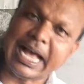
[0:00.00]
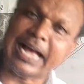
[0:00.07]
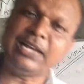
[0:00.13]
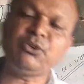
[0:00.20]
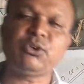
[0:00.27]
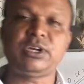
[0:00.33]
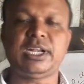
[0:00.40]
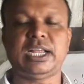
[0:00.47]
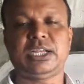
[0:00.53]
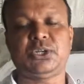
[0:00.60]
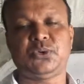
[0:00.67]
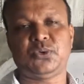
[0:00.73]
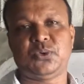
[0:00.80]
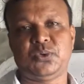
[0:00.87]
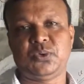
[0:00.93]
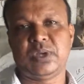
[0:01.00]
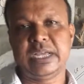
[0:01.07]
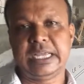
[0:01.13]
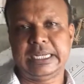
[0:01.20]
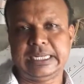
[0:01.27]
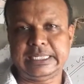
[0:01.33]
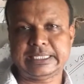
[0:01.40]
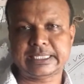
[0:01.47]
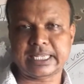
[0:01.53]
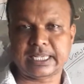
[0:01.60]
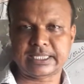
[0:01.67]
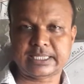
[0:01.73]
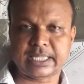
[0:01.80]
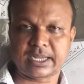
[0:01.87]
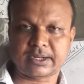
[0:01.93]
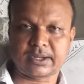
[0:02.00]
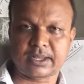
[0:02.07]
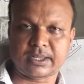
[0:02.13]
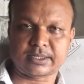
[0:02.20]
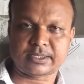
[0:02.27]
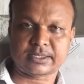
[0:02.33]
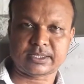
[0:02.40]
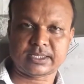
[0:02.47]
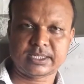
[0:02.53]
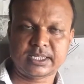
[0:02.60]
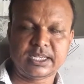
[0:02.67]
I would like to discuss the class.